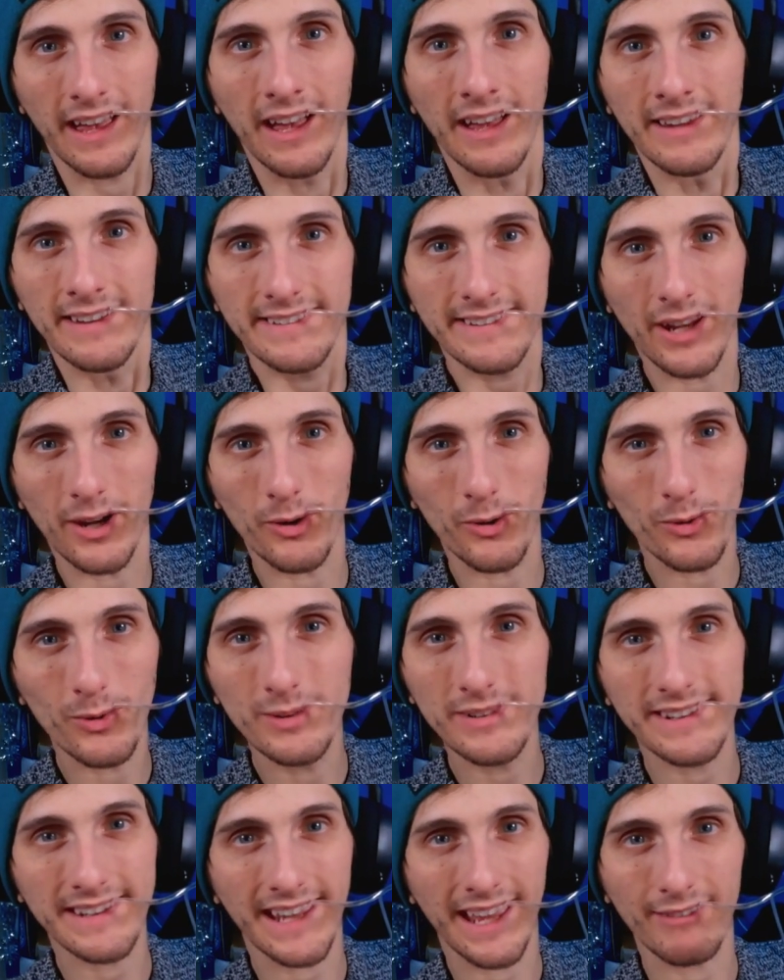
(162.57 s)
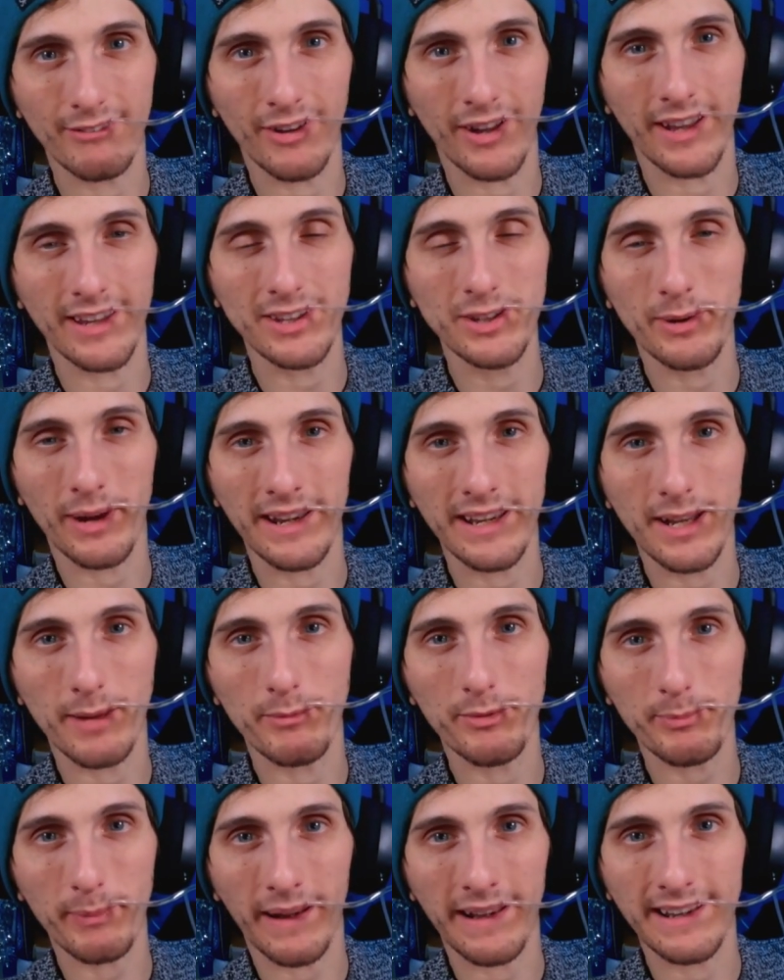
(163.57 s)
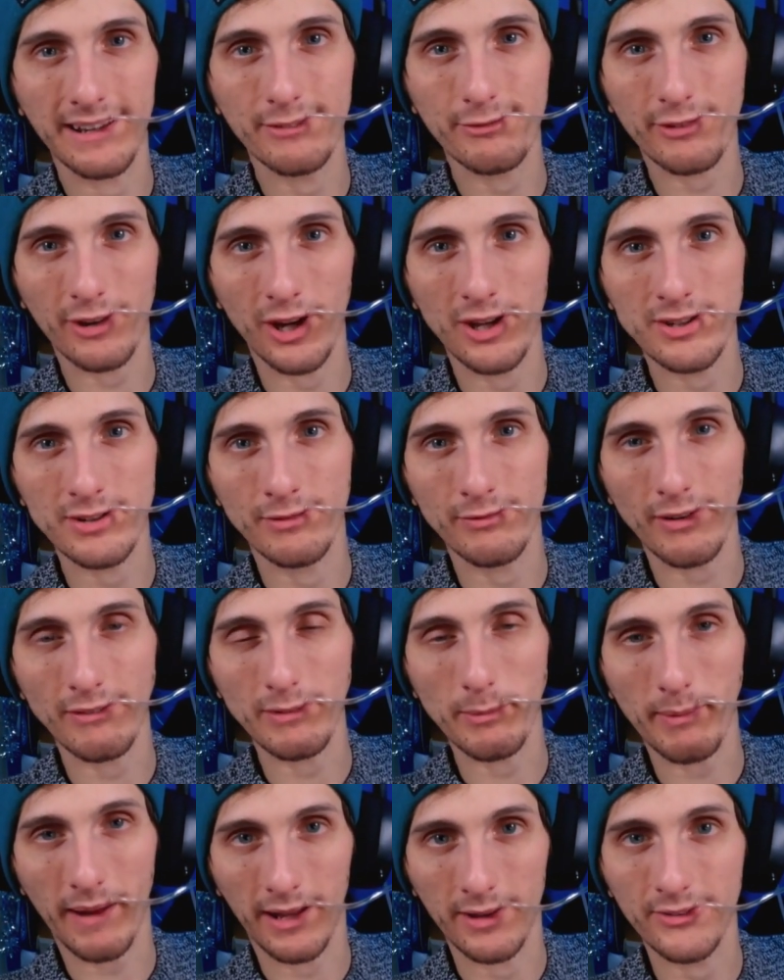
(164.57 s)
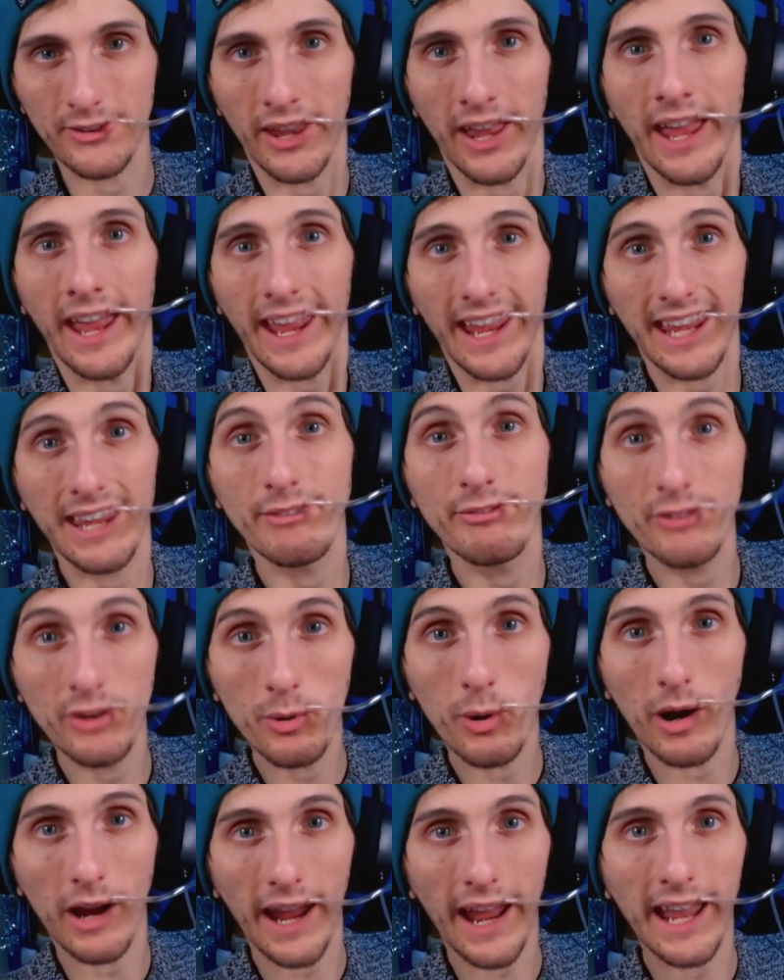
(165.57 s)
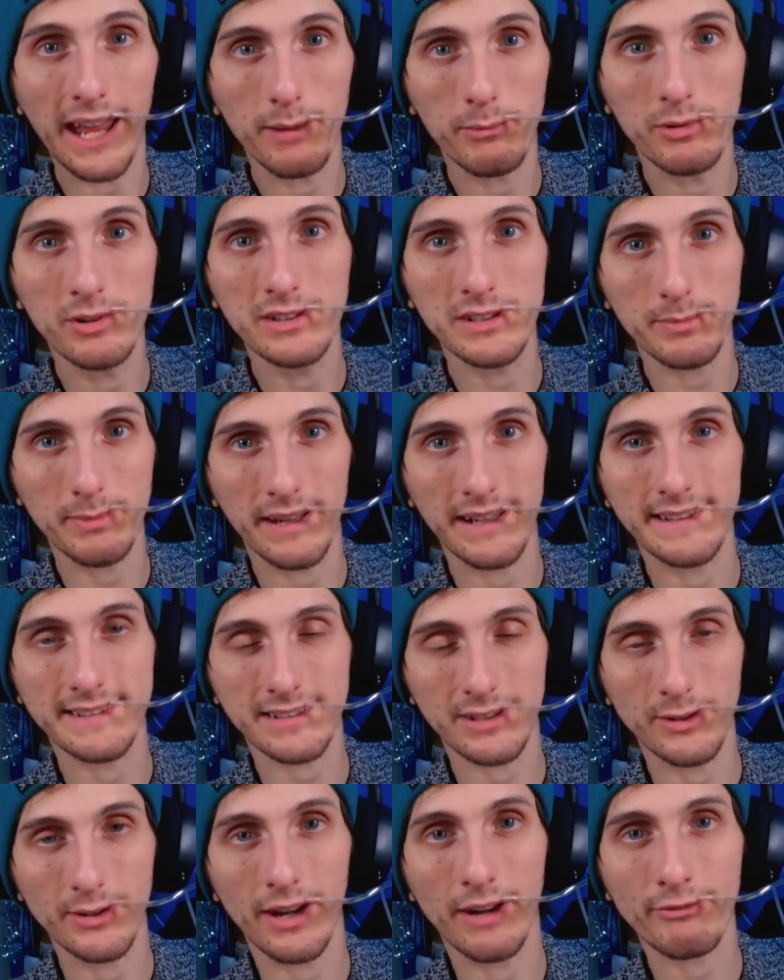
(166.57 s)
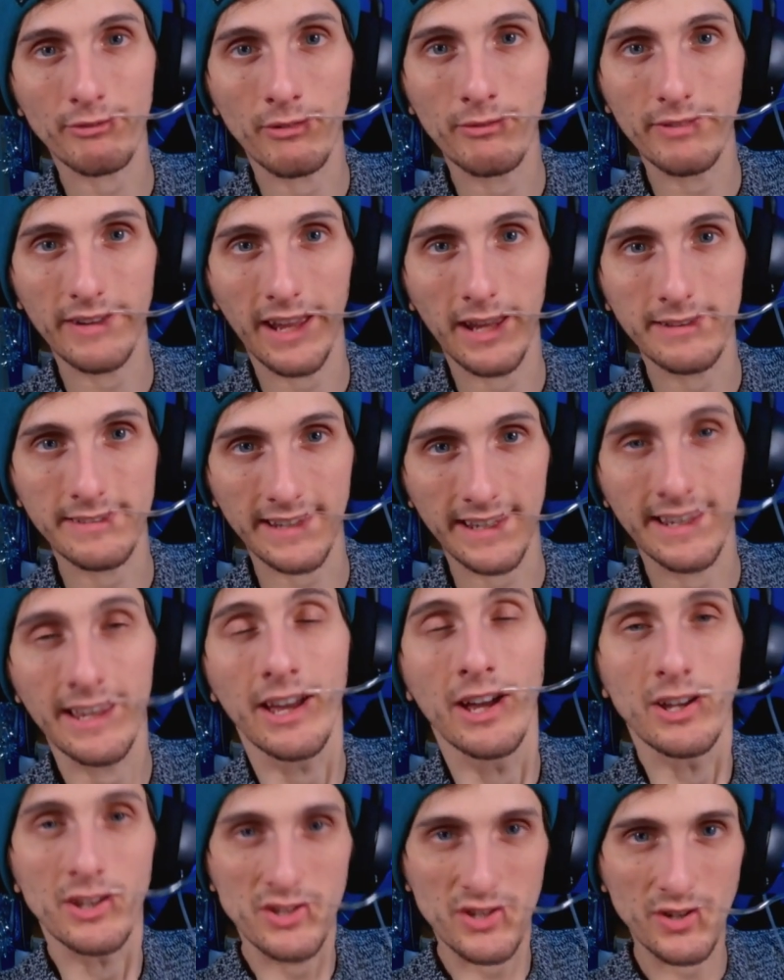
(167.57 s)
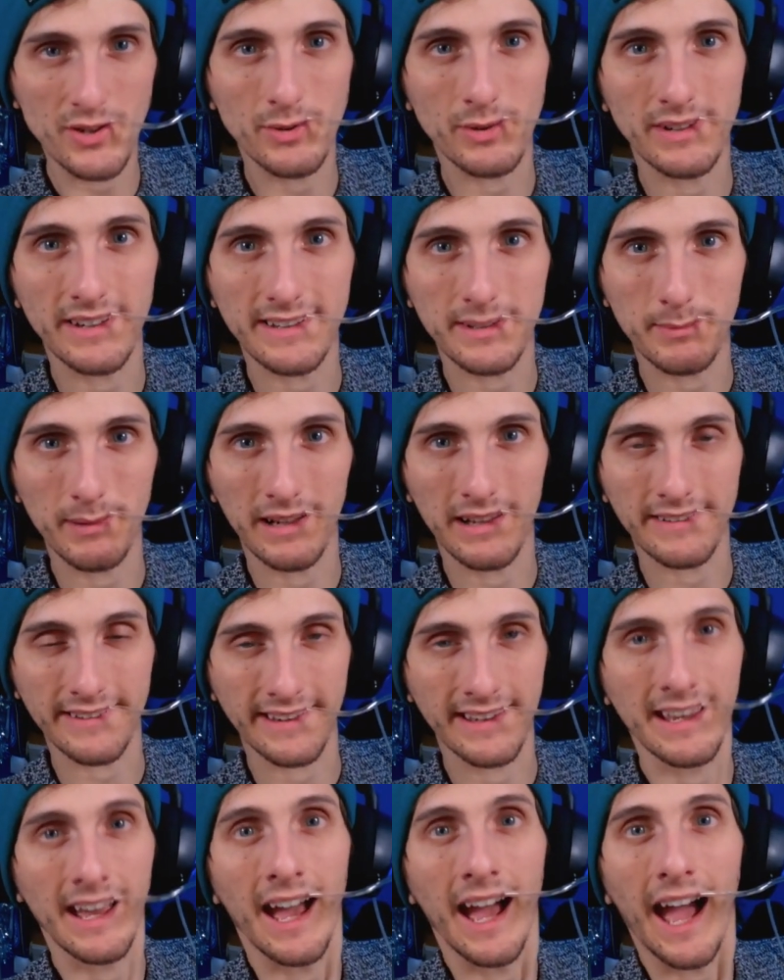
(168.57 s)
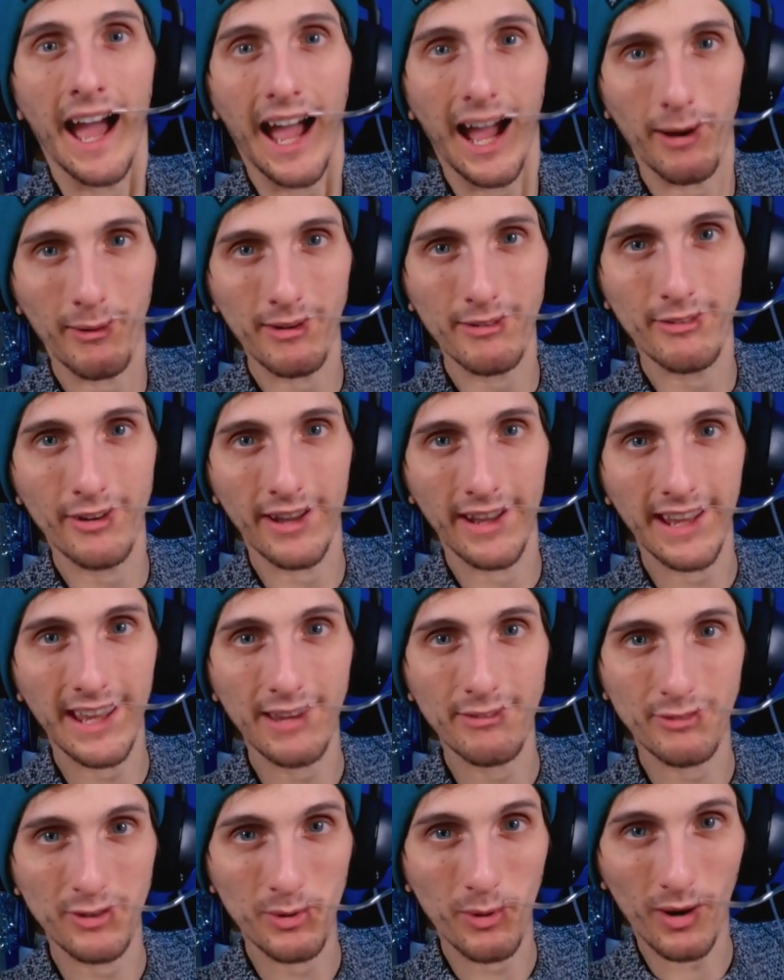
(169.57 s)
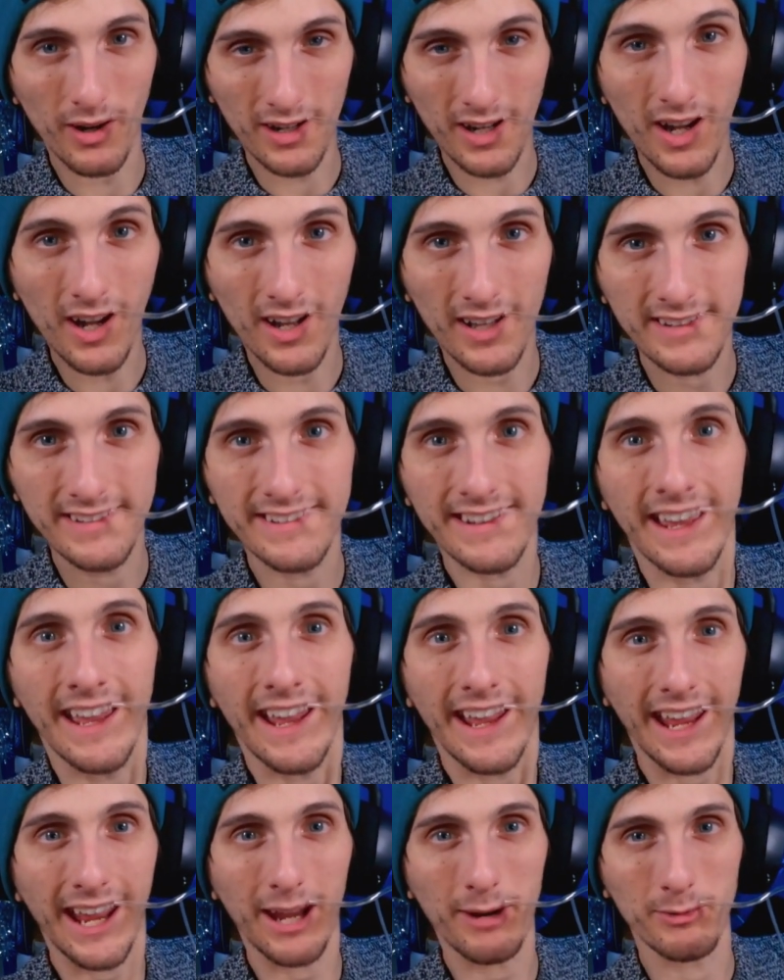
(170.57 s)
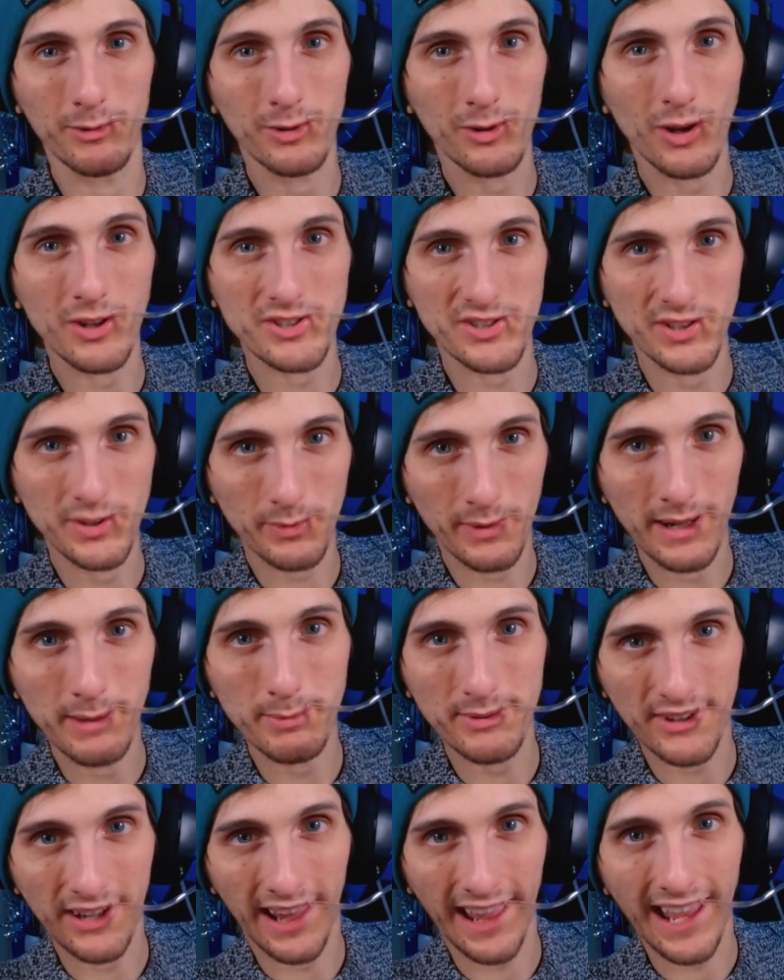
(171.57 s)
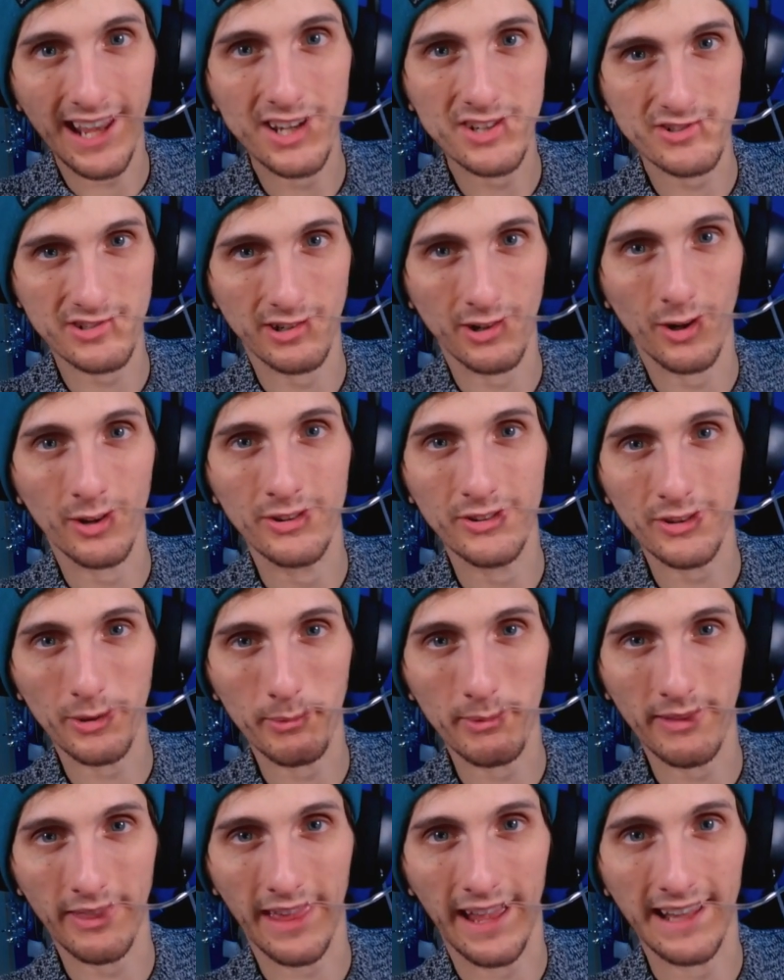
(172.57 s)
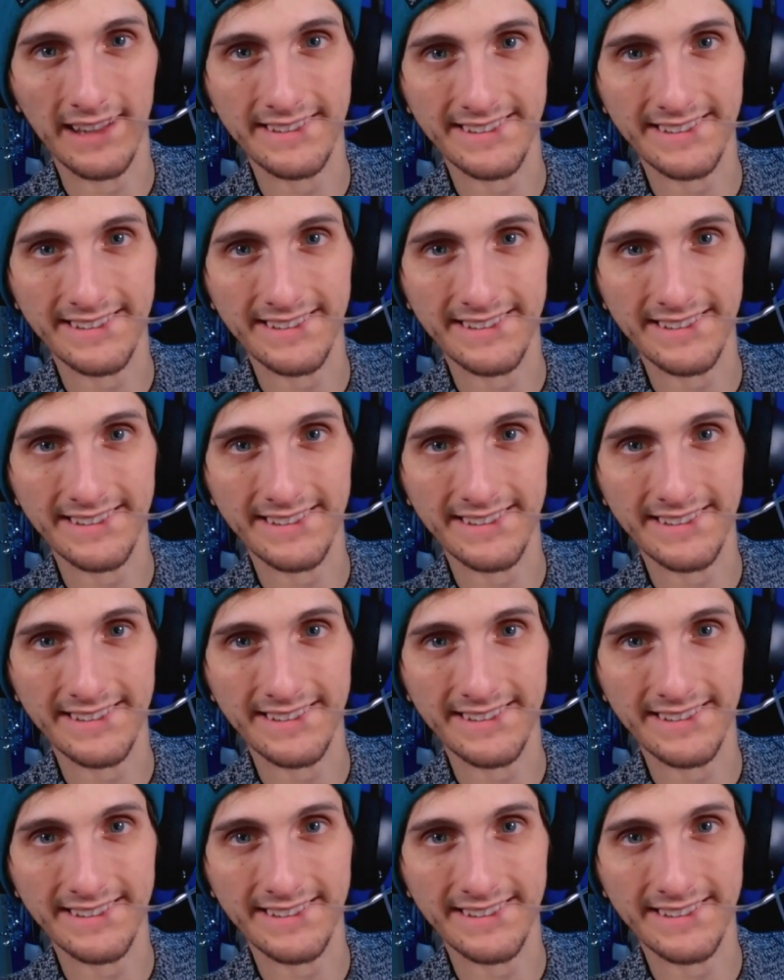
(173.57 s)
So altogether, you end up spending £350 if you are able to be excluded from VAT due to a disability. However, if you can't, it will cost you 20% extra on top of that.